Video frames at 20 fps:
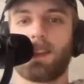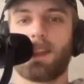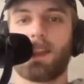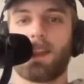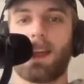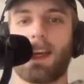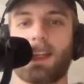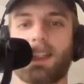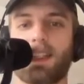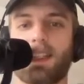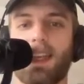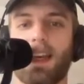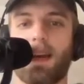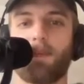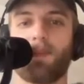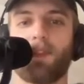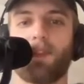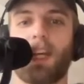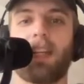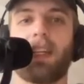Next
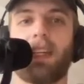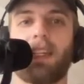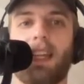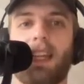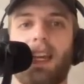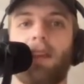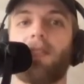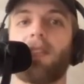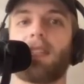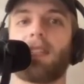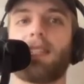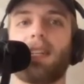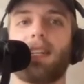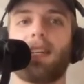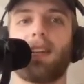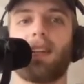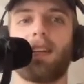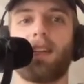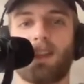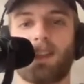up, JD
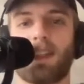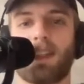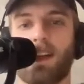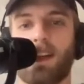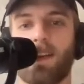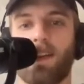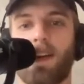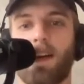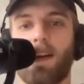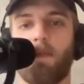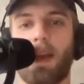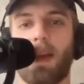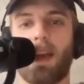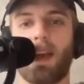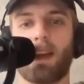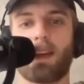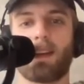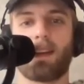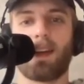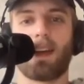Davidson, our second round
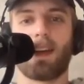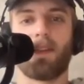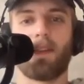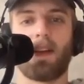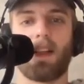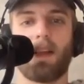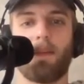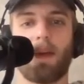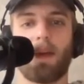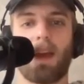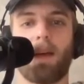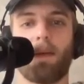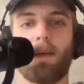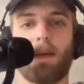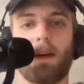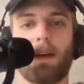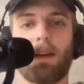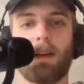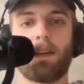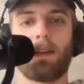pick out of
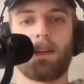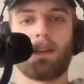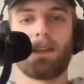Alabama.